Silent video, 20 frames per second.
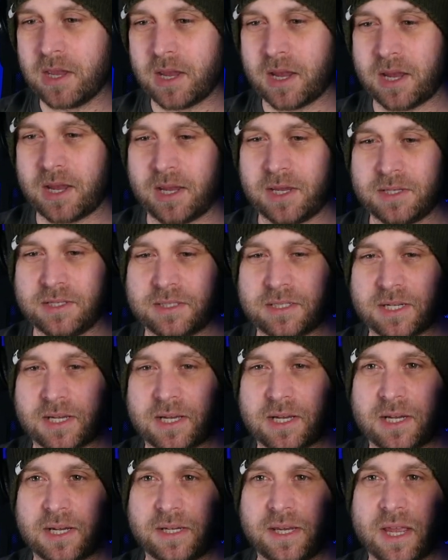and
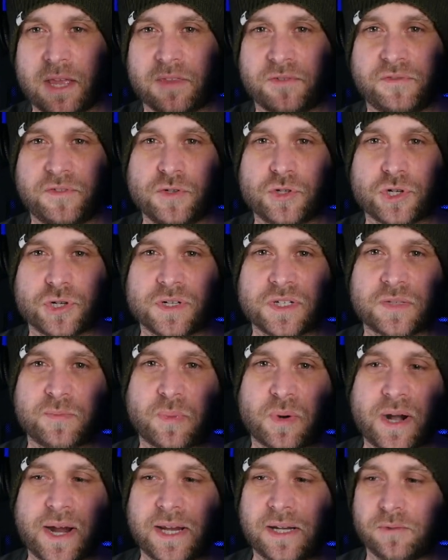uh, yeah, the future is
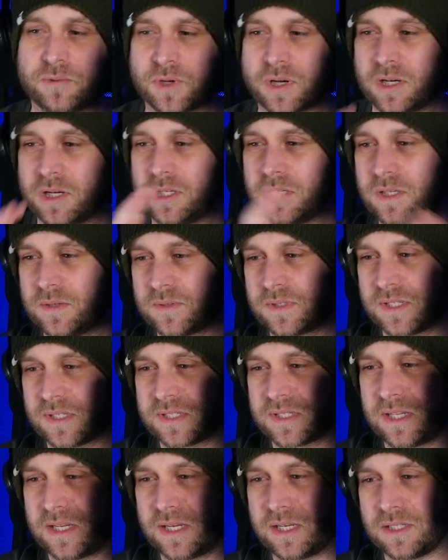bright. We're gonna use this
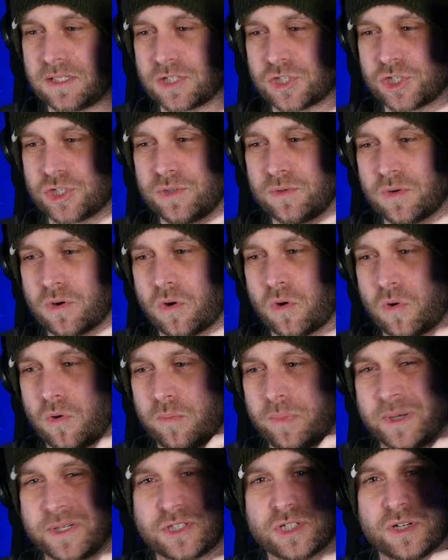thing to shoot a whole
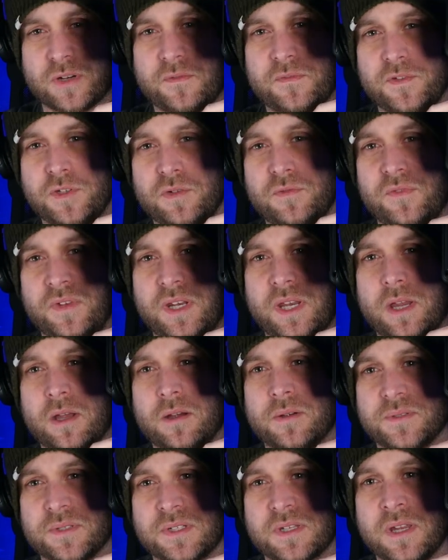bunch of new
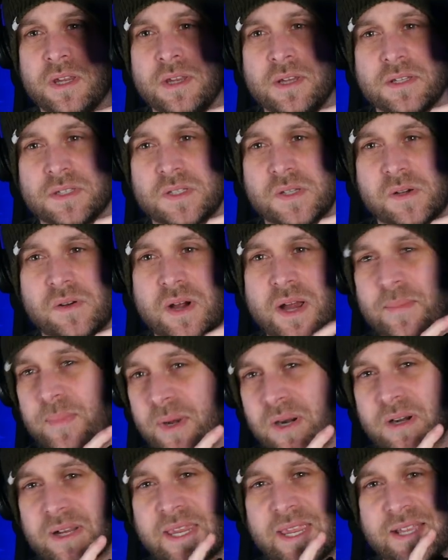videos. So I
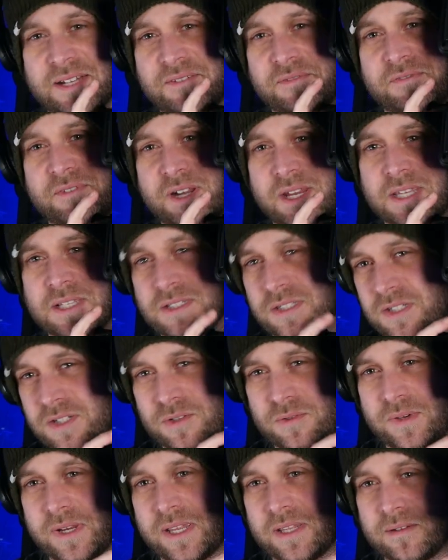better get freaking
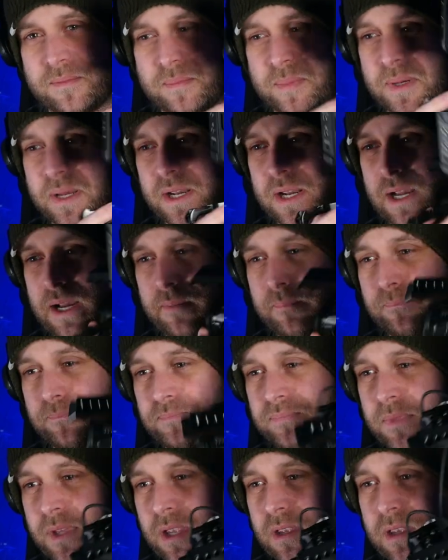to it. But um,
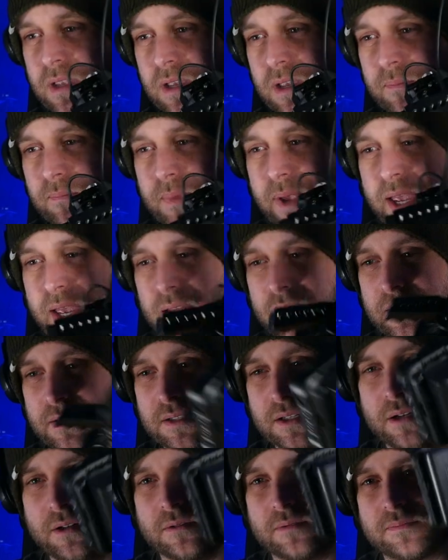man,
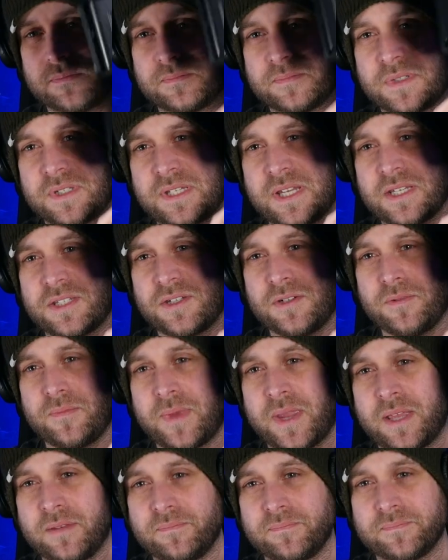so stay tuned,
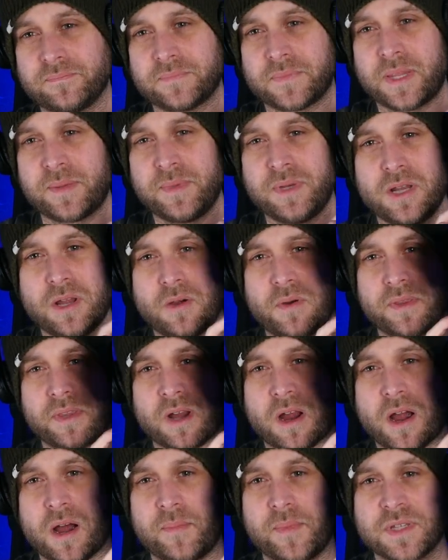man. Let me know in the
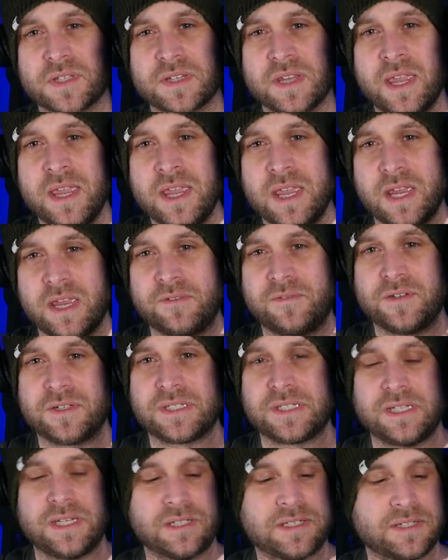comments if you
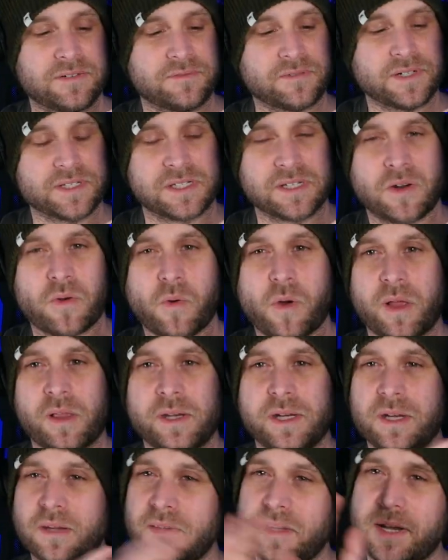see a difference in
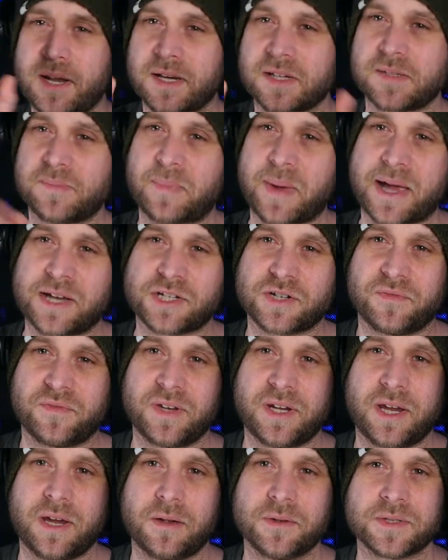quality on the next batch of
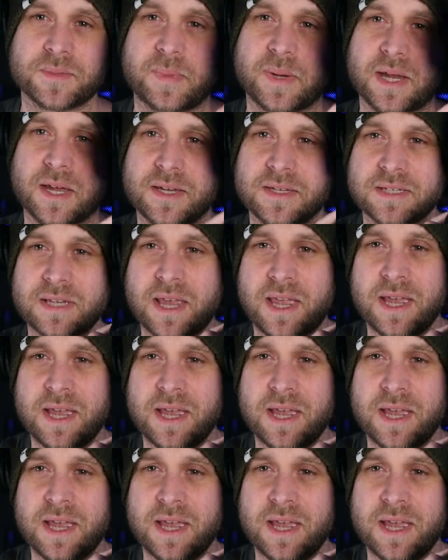videos because